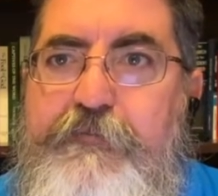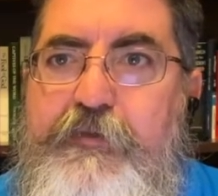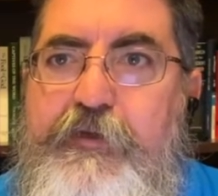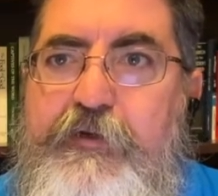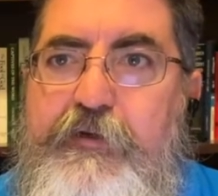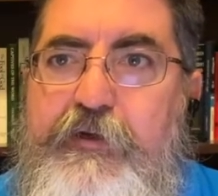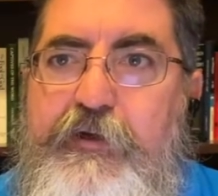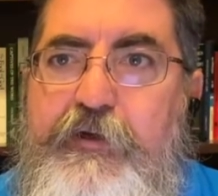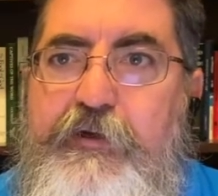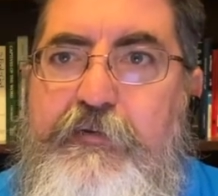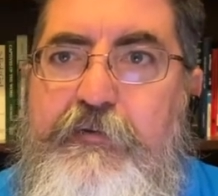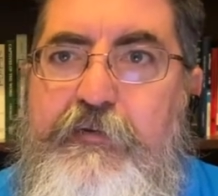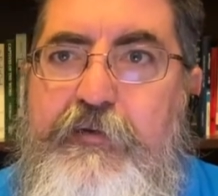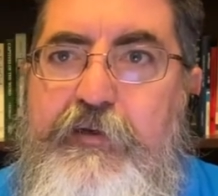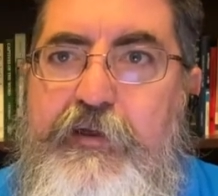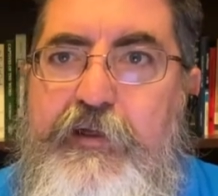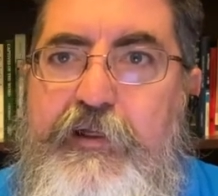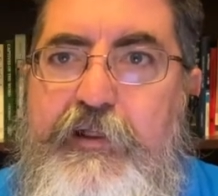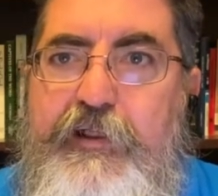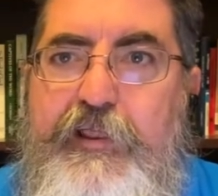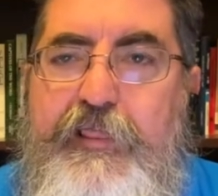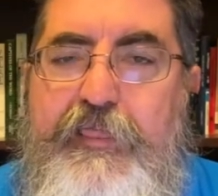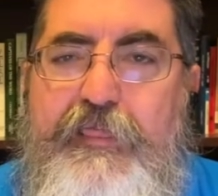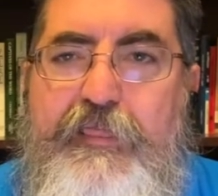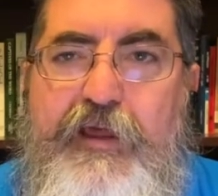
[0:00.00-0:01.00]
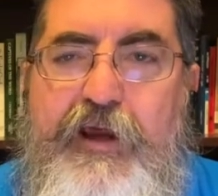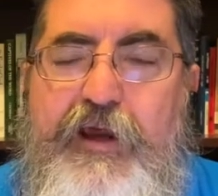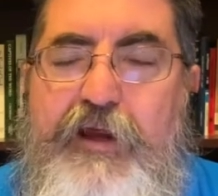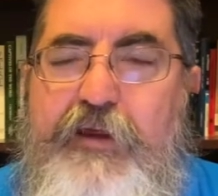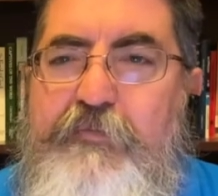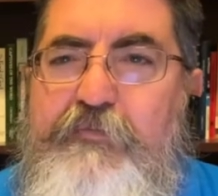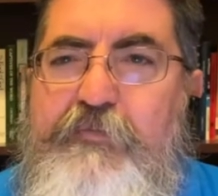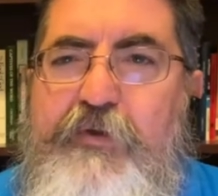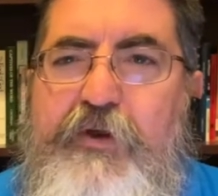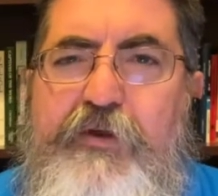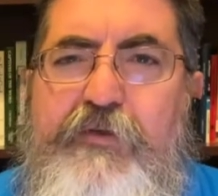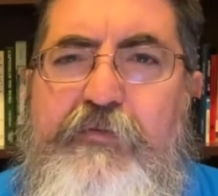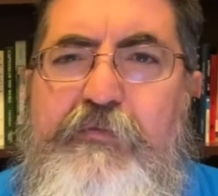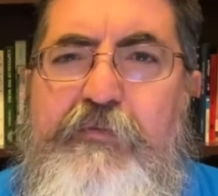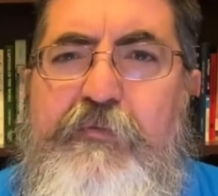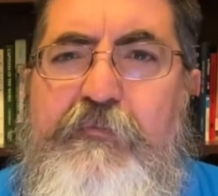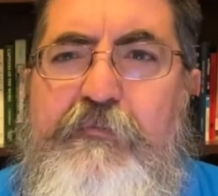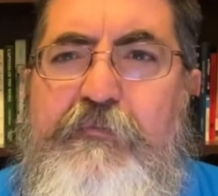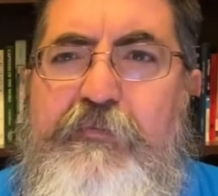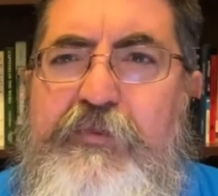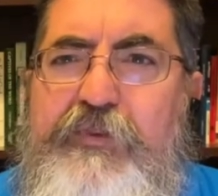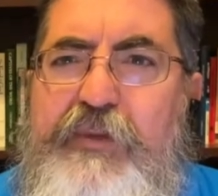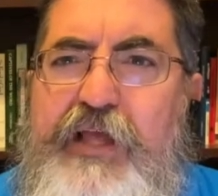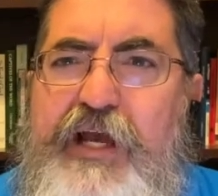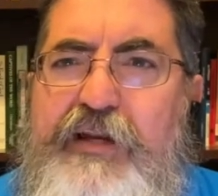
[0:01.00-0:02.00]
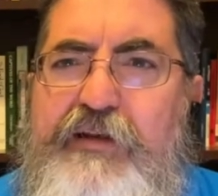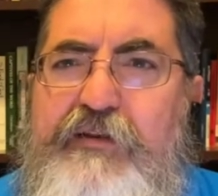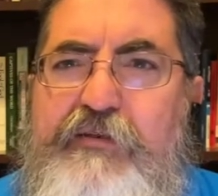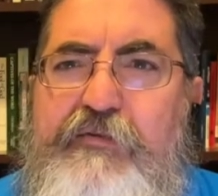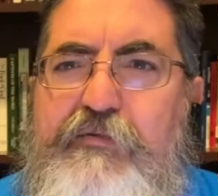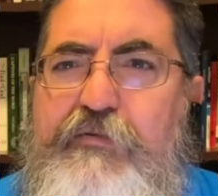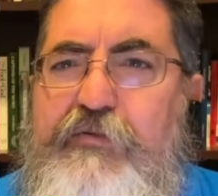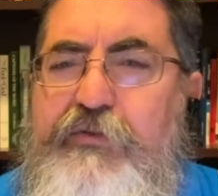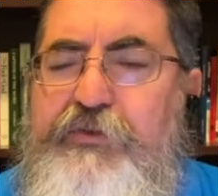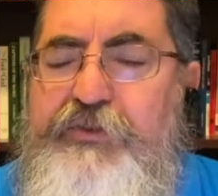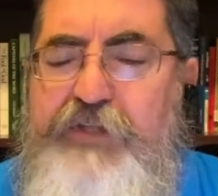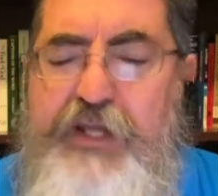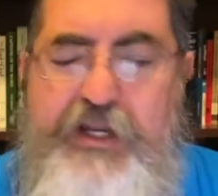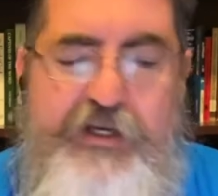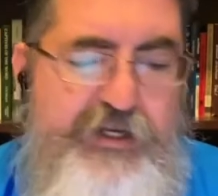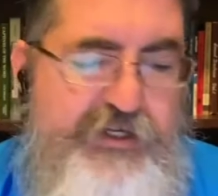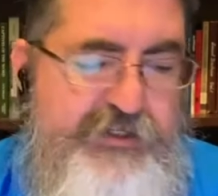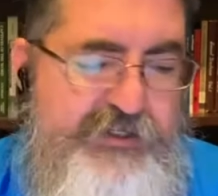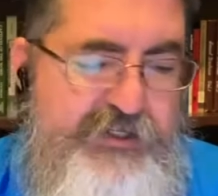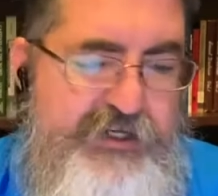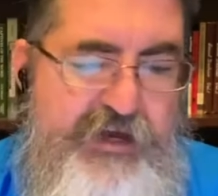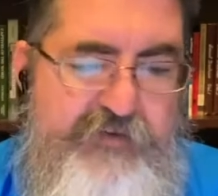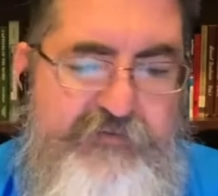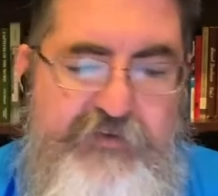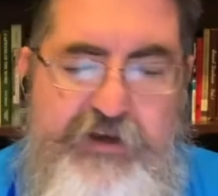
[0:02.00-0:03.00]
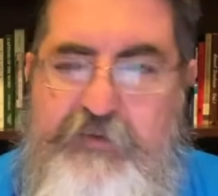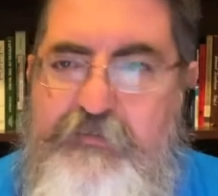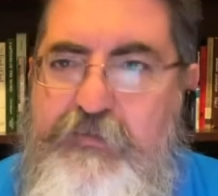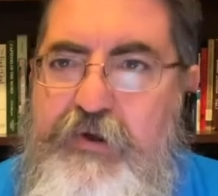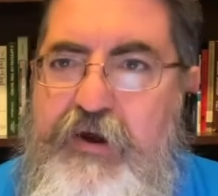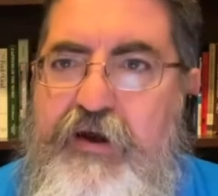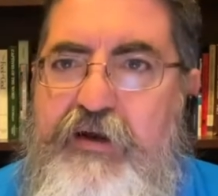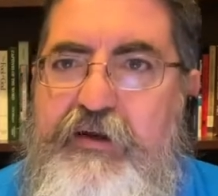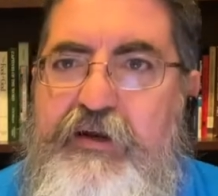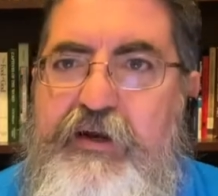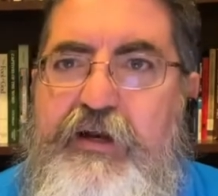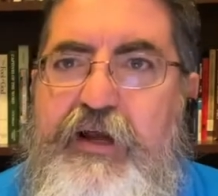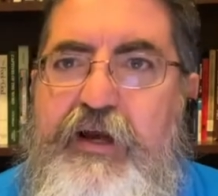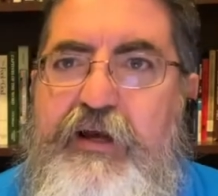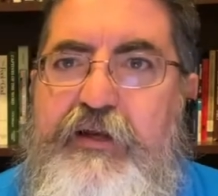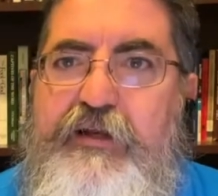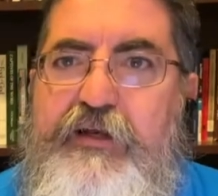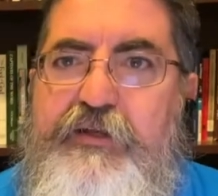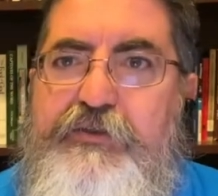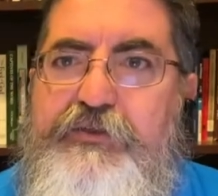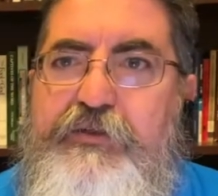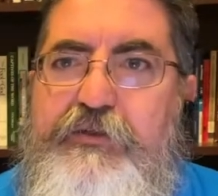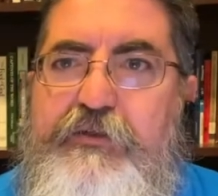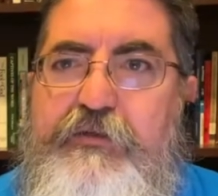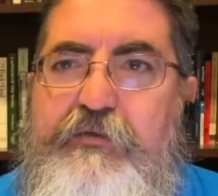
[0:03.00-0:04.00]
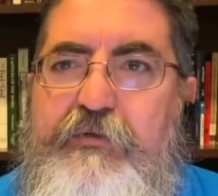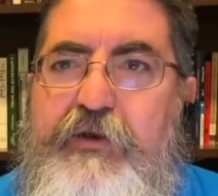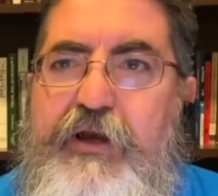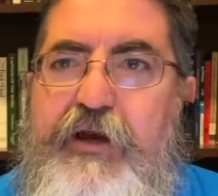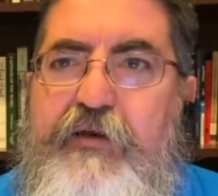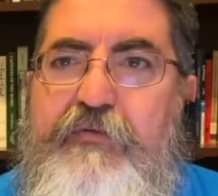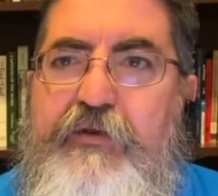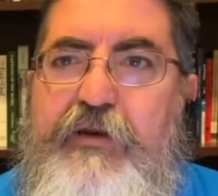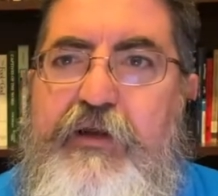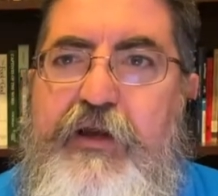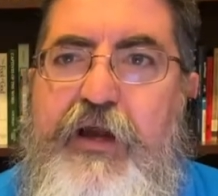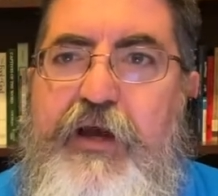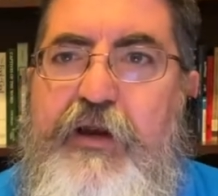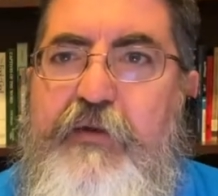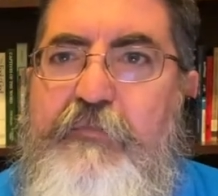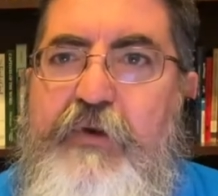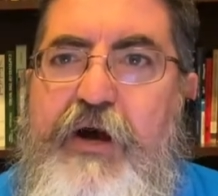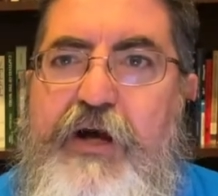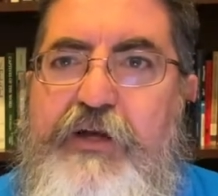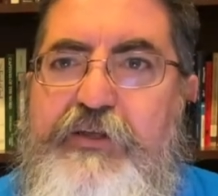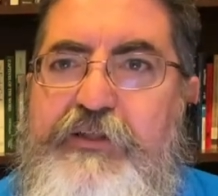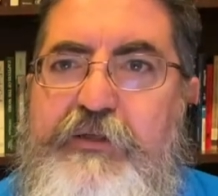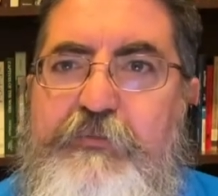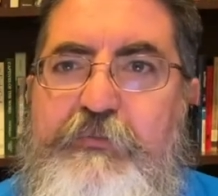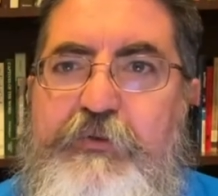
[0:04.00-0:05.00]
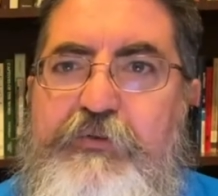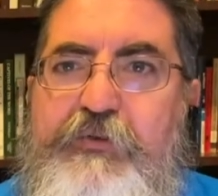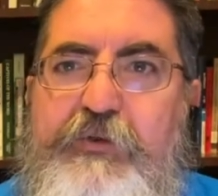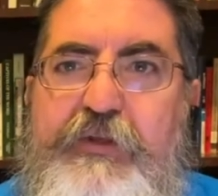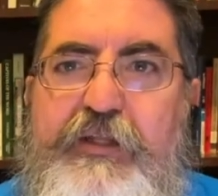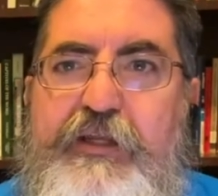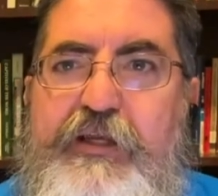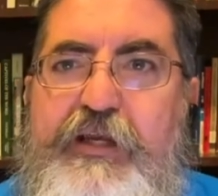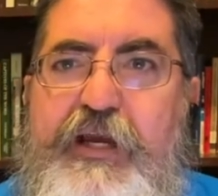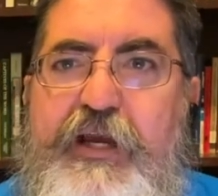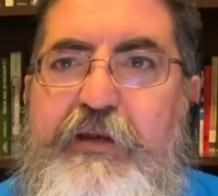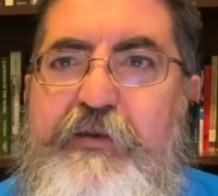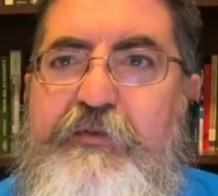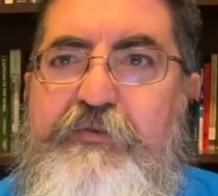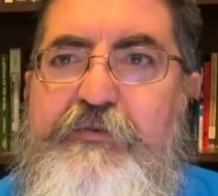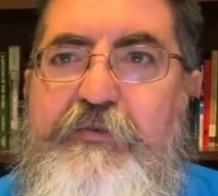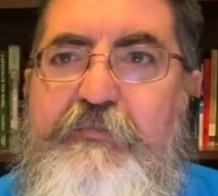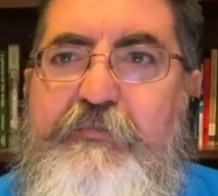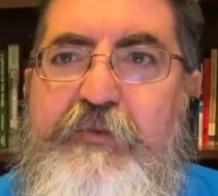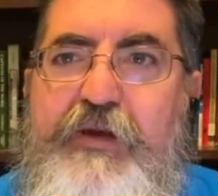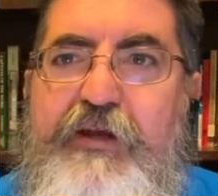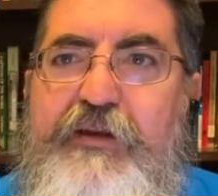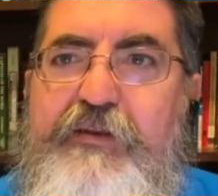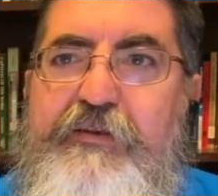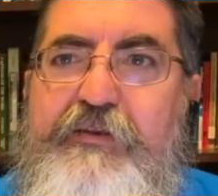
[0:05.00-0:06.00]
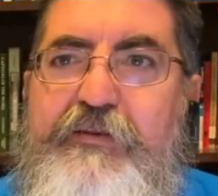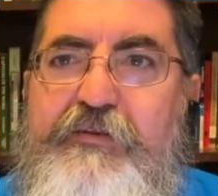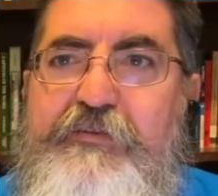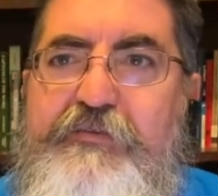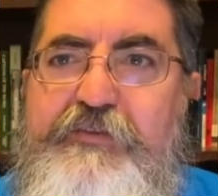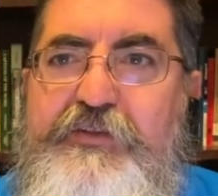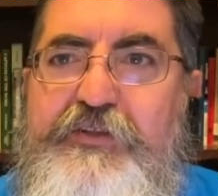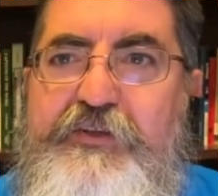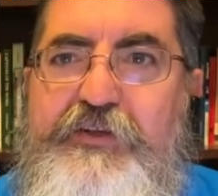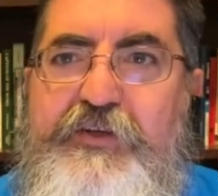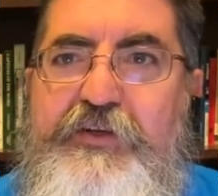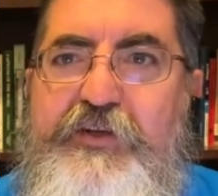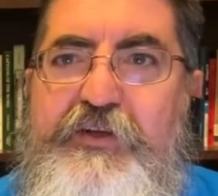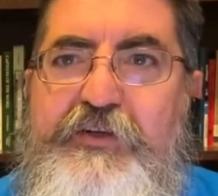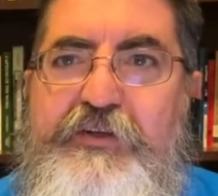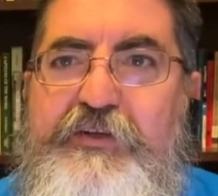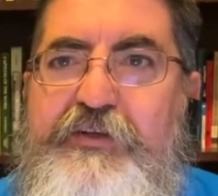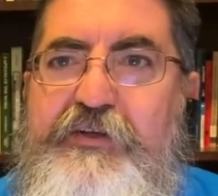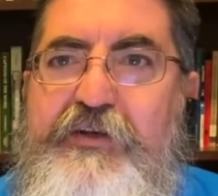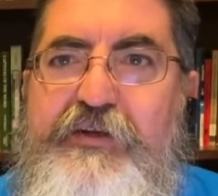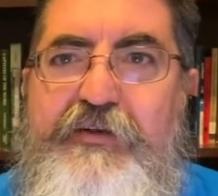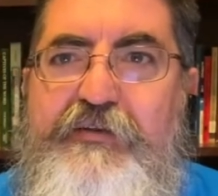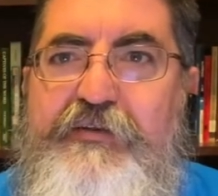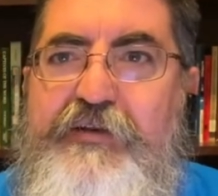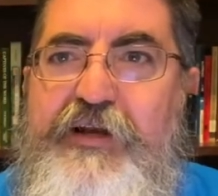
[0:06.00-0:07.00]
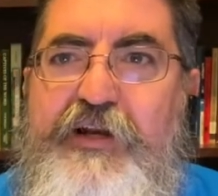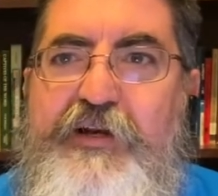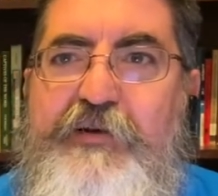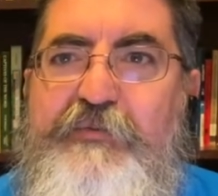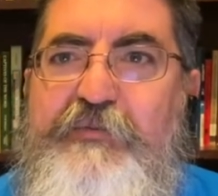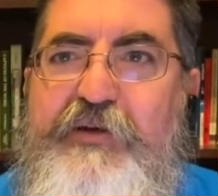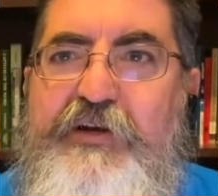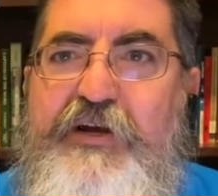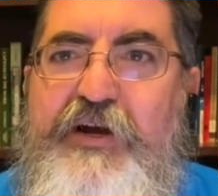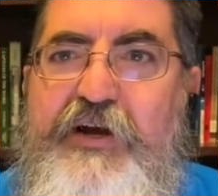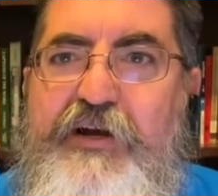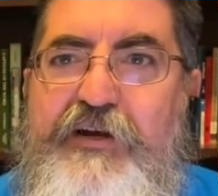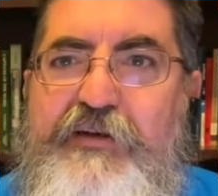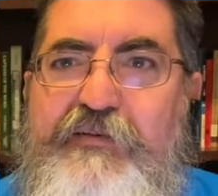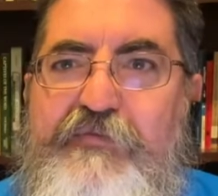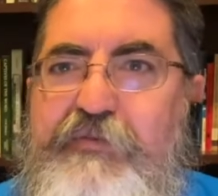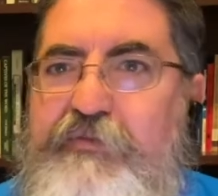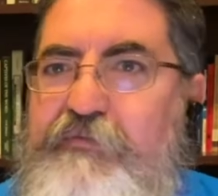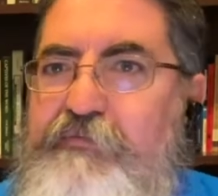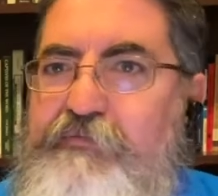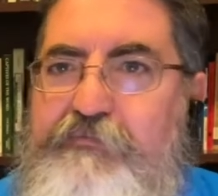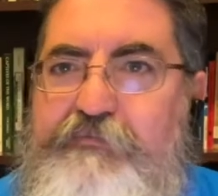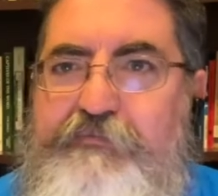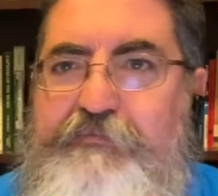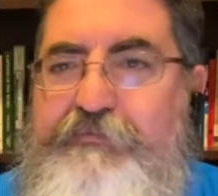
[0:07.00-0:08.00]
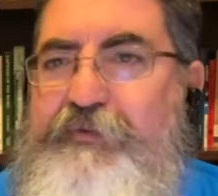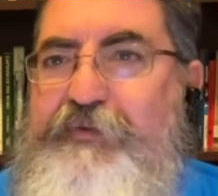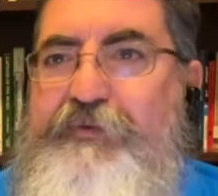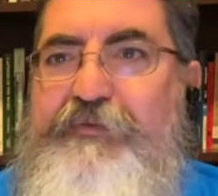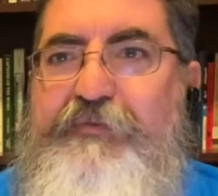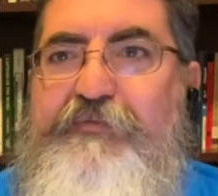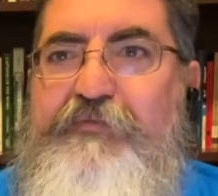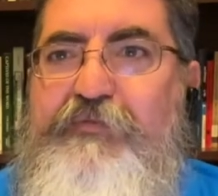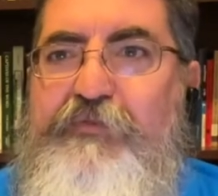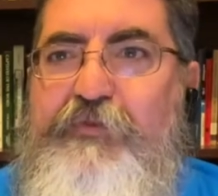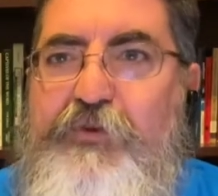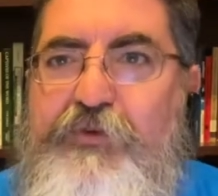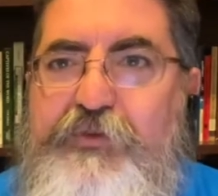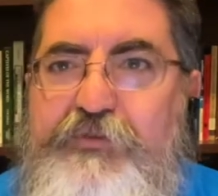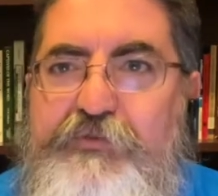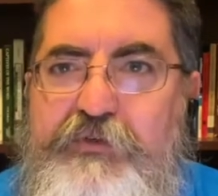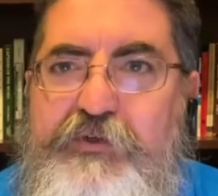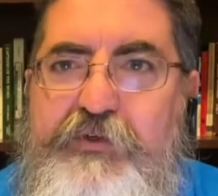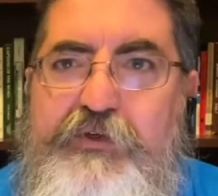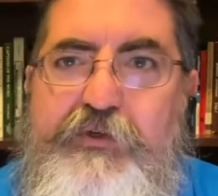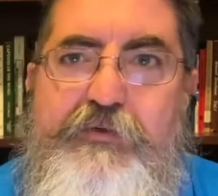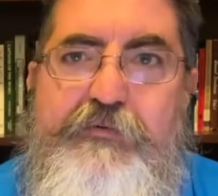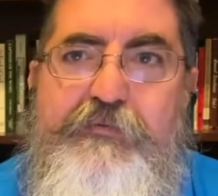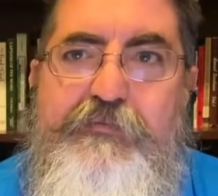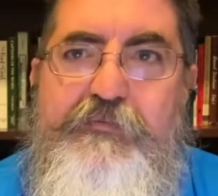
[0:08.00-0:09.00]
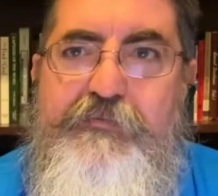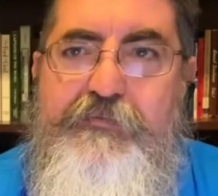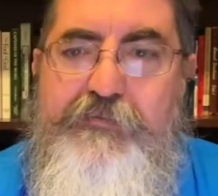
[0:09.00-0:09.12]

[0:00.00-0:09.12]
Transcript: All right? And that, of course, that doesn't have any bearing today, does it? Do we have any animosity between the kingdoms of men and the kingdom of God? Well, of course we do.